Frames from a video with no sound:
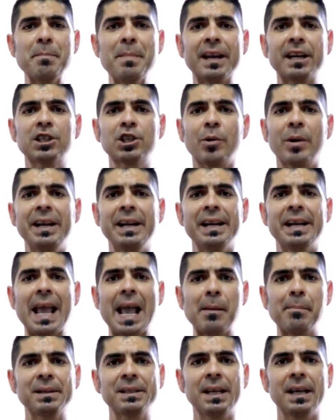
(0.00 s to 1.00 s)
Mediterranean
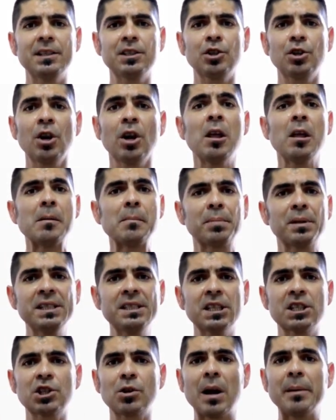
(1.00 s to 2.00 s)
appetizer,
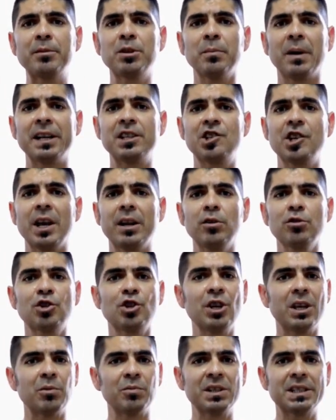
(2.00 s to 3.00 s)
please subscribe to my channel
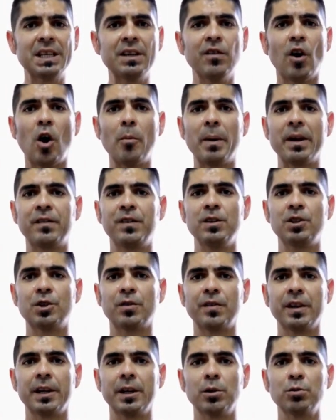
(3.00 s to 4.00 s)
so you can receive all my future
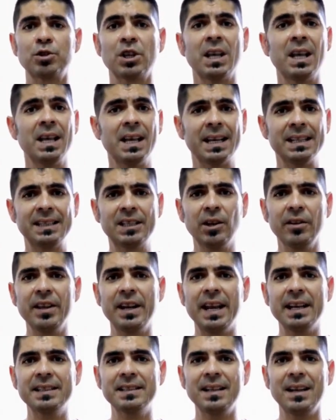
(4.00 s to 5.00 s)
videos. Until the
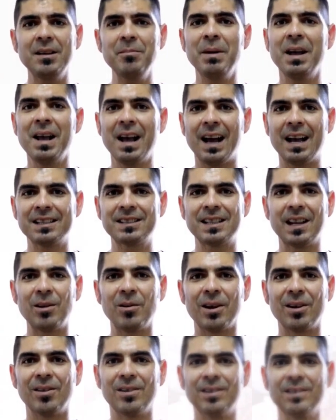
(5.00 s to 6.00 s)
next time, hasta
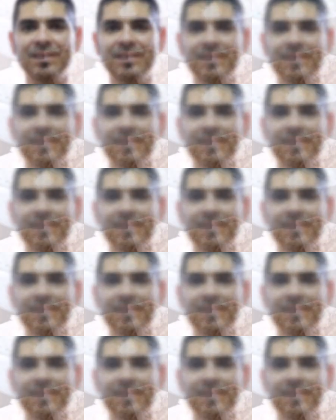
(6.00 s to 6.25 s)
luego.